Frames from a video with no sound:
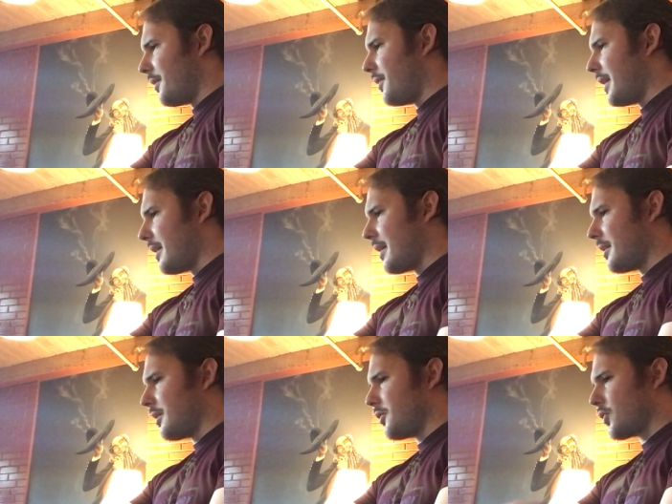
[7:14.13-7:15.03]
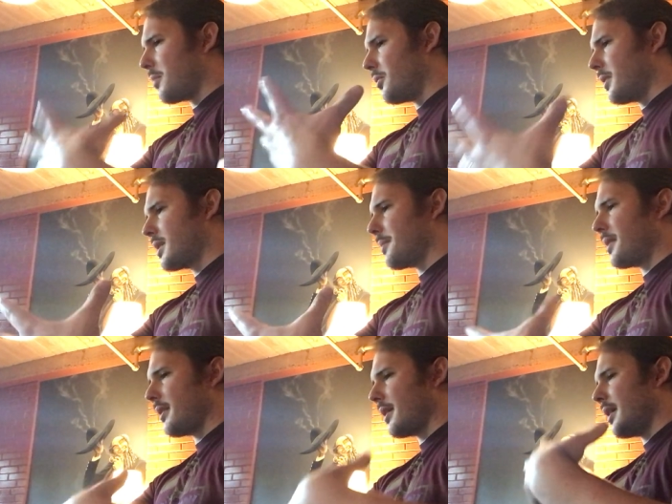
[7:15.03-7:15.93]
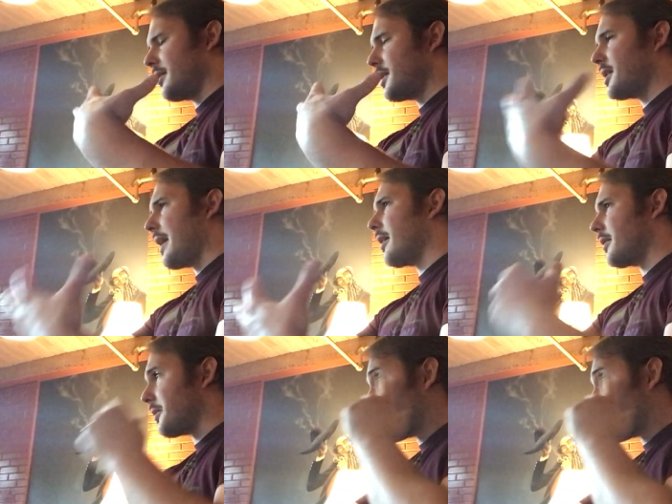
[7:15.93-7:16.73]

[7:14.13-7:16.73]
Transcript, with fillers: they get in trouble with something, they get scared